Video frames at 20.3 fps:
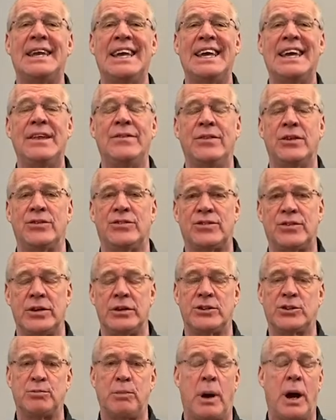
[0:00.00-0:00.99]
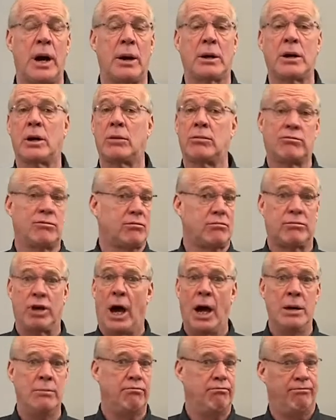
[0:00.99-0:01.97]
in the search bar,
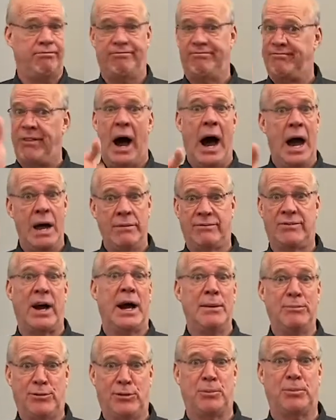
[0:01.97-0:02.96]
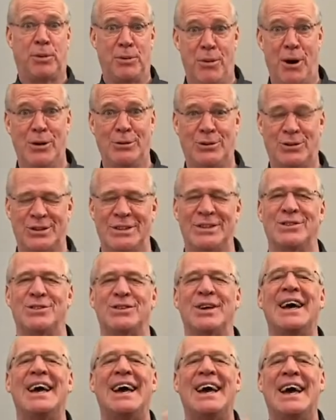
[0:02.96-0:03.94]
type five types of promotions,
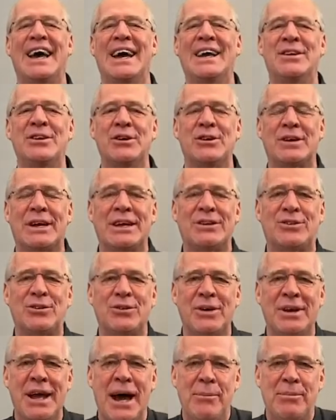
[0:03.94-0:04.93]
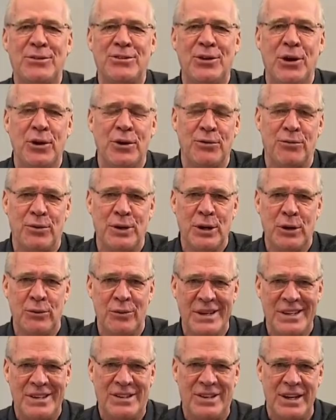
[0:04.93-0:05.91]
and you'll get to an episode of Real
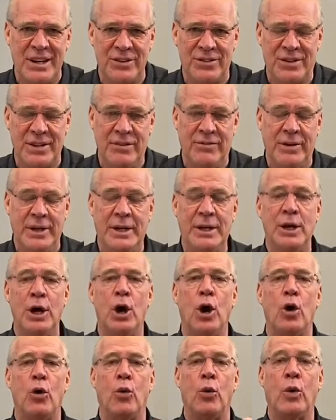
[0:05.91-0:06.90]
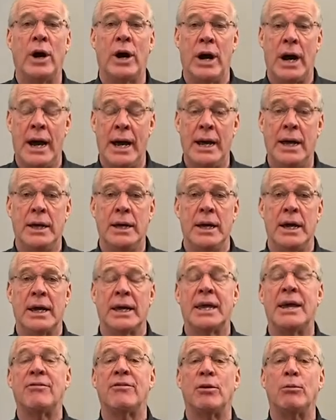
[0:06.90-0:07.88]
Retail T V where I
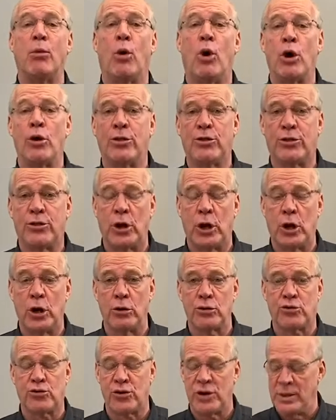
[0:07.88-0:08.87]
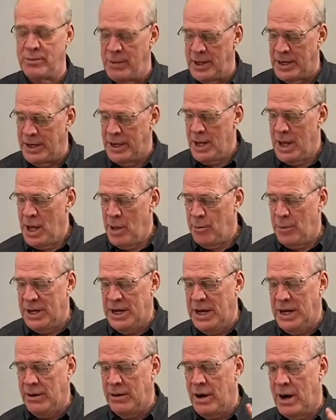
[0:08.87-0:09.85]
give it a more thorough treatment. But
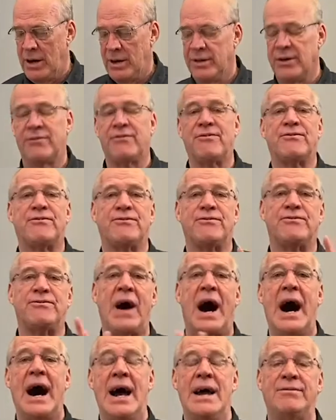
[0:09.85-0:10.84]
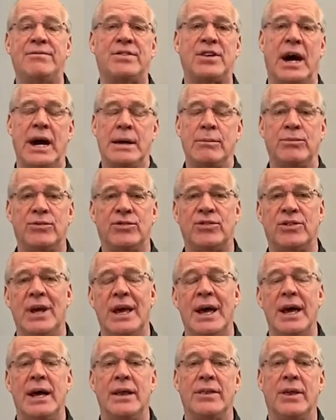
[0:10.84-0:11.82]
here are the five types.
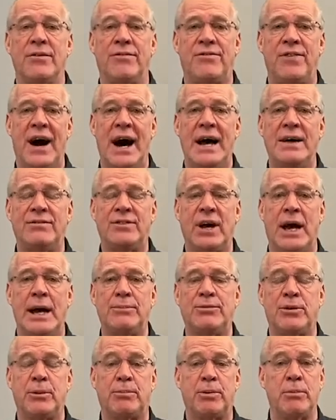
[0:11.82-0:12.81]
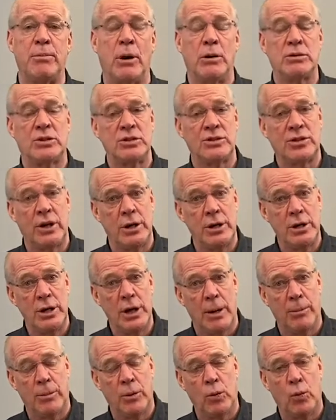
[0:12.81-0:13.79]
The five types of promotions are,
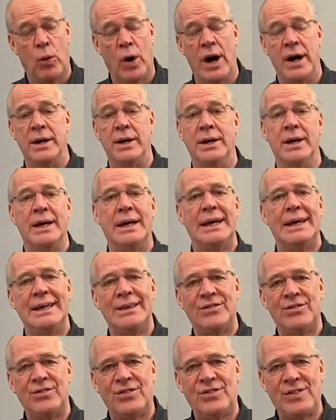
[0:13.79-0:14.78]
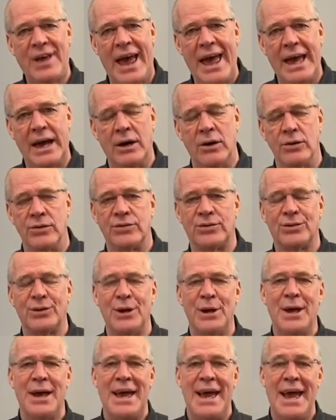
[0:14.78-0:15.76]
number one, sales.
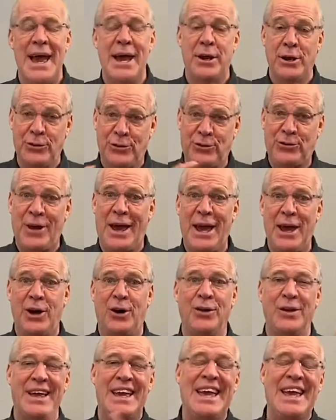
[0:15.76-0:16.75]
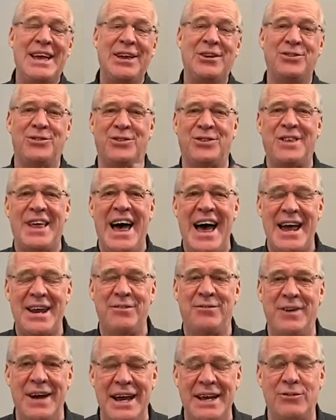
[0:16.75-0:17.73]
And a sale is that
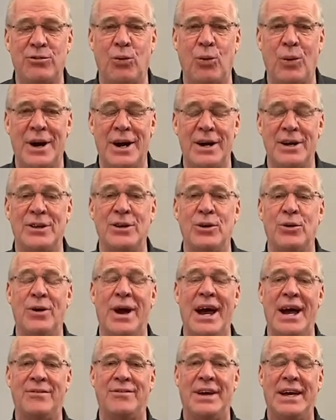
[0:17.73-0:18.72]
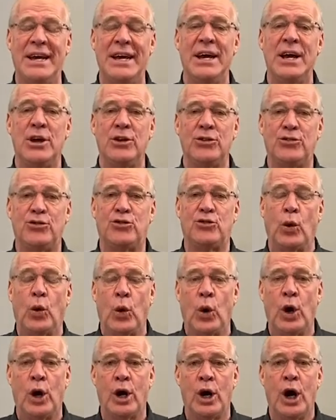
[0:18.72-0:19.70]
event where you have a
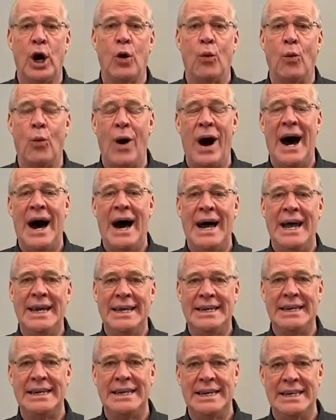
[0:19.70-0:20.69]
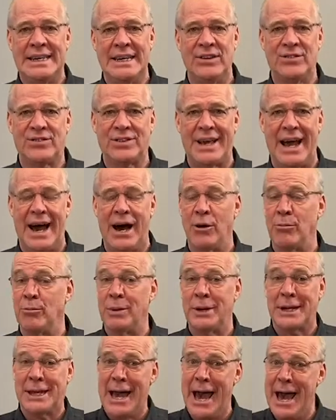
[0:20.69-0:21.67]
store-wide discount.
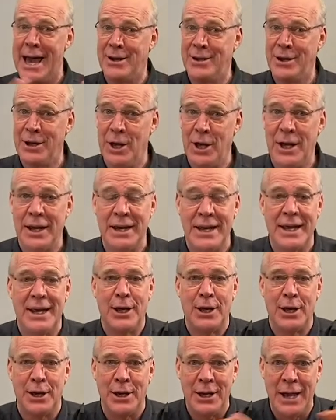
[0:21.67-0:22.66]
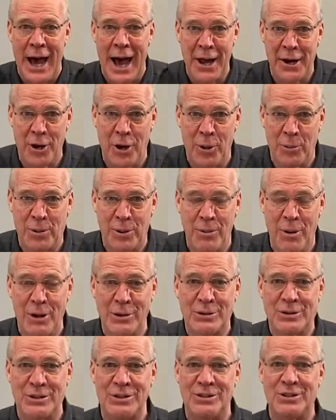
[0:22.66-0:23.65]
But again, not all
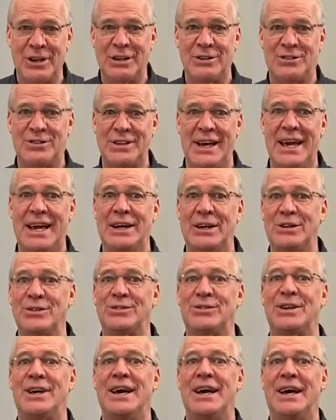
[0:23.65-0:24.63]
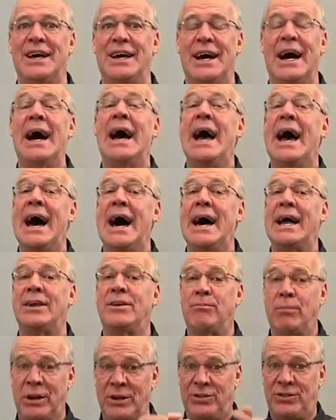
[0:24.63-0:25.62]
promotions are sales,
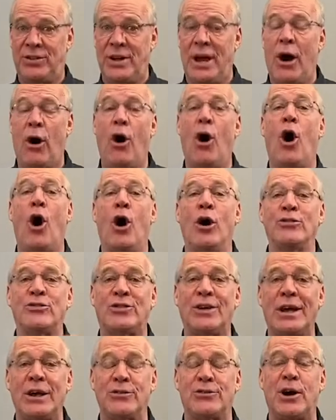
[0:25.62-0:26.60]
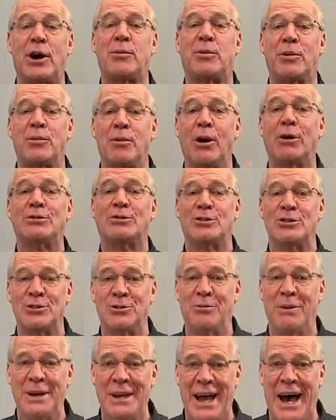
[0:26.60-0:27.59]
and but all sales are promotions,
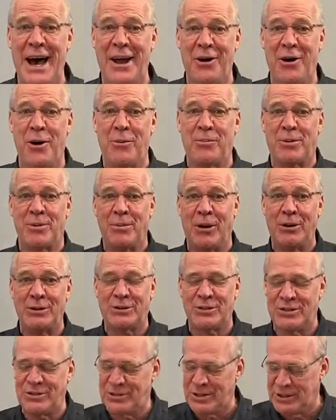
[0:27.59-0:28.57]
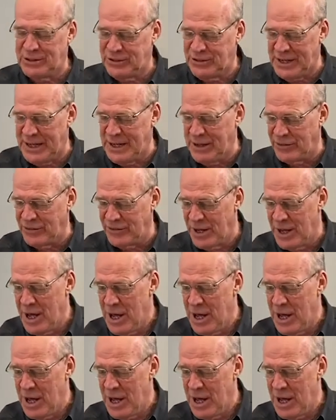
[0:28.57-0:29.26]
but not all promotions are sales.